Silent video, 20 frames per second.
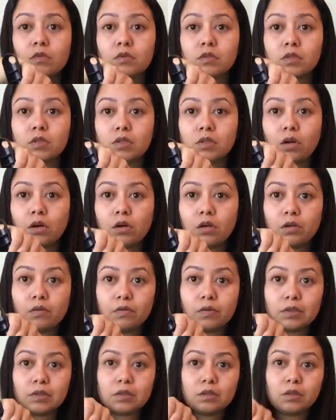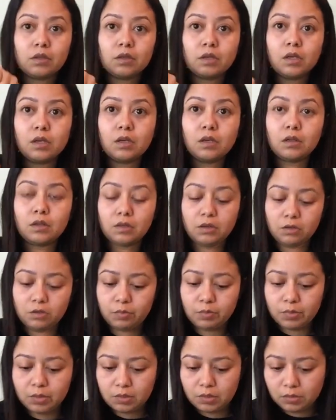Sorry if it's looking a little
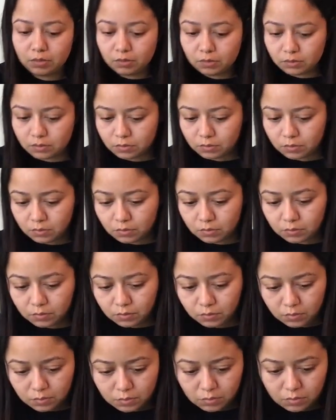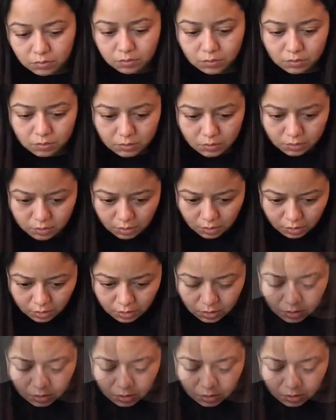bit dark